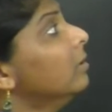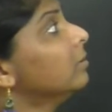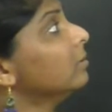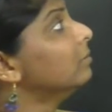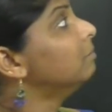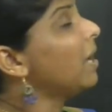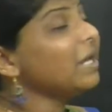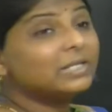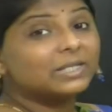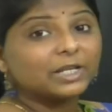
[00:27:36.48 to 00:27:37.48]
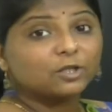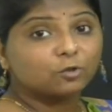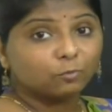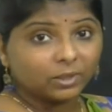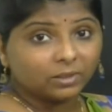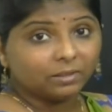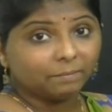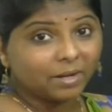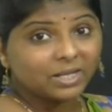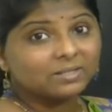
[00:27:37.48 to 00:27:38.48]
So bisexual
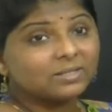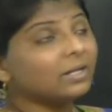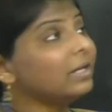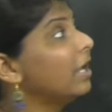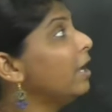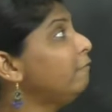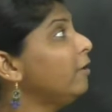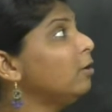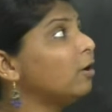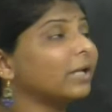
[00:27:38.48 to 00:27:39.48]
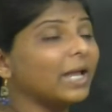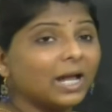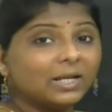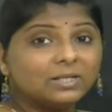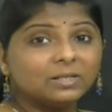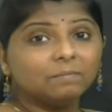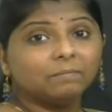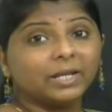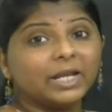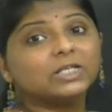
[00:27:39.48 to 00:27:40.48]
means if an organism
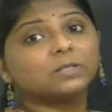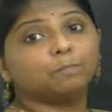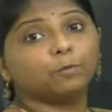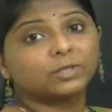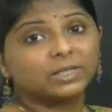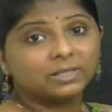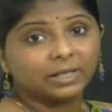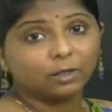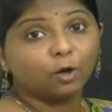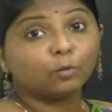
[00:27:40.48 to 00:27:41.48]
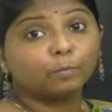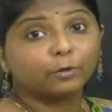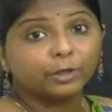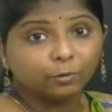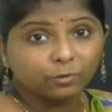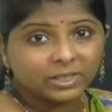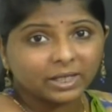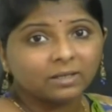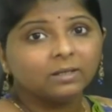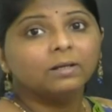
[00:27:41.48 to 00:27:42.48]
is possessing or
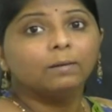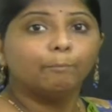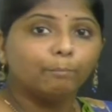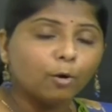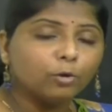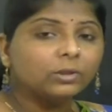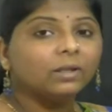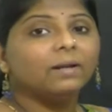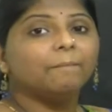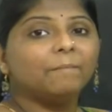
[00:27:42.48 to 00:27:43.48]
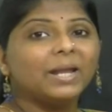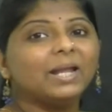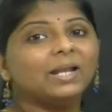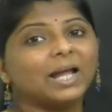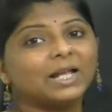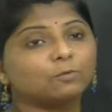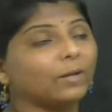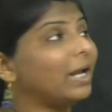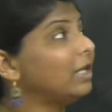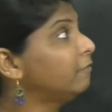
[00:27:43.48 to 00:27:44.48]
producing both male as
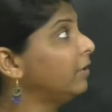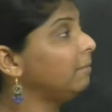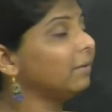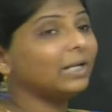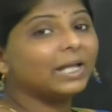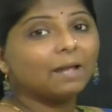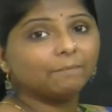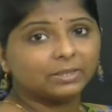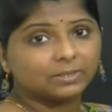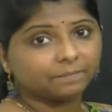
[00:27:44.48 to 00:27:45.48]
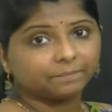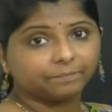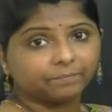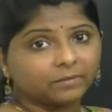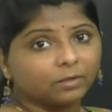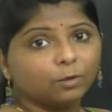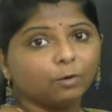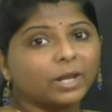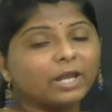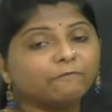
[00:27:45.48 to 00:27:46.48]
well as female gametes.
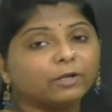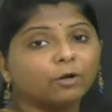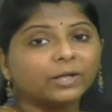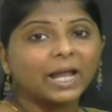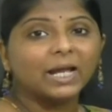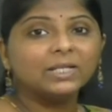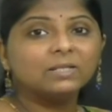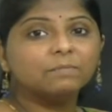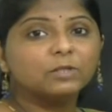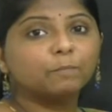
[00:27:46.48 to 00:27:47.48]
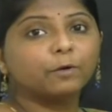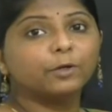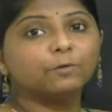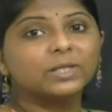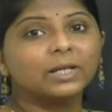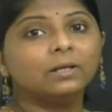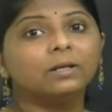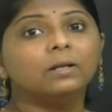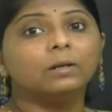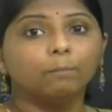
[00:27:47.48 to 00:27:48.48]
Okay, if an organism is producing
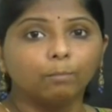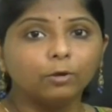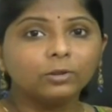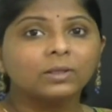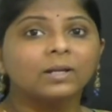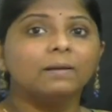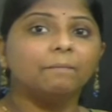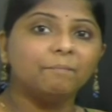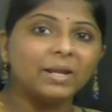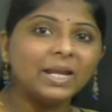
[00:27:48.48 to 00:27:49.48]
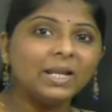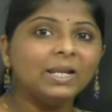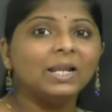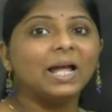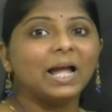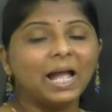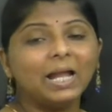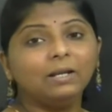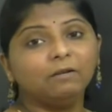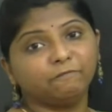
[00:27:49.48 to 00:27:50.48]
both male
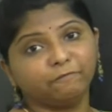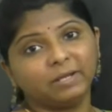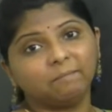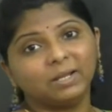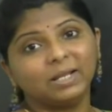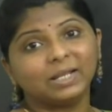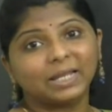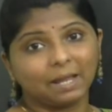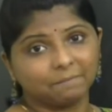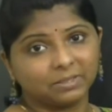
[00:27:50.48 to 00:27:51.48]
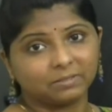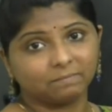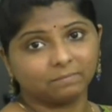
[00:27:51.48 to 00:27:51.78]
and female gametes,